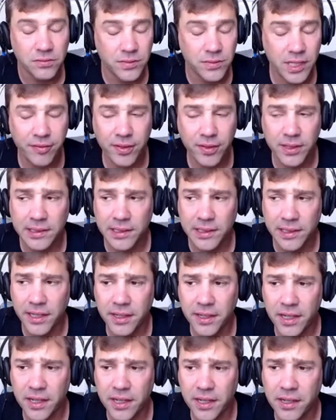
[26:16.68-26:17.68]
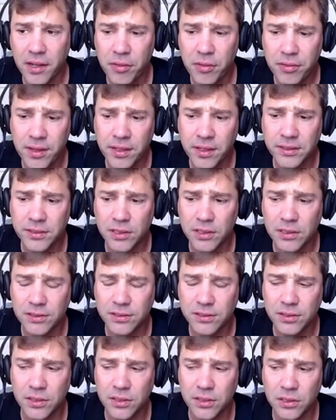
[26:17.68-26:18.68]
Definitely. And I, and I think it's
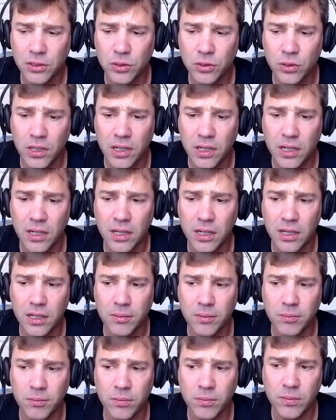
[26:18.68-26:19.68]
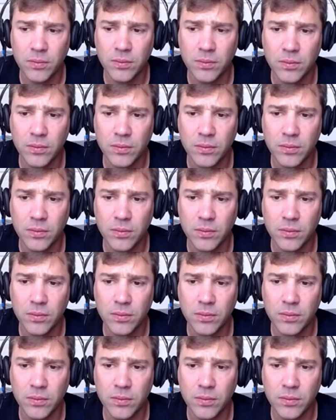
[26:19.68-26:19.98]
also um,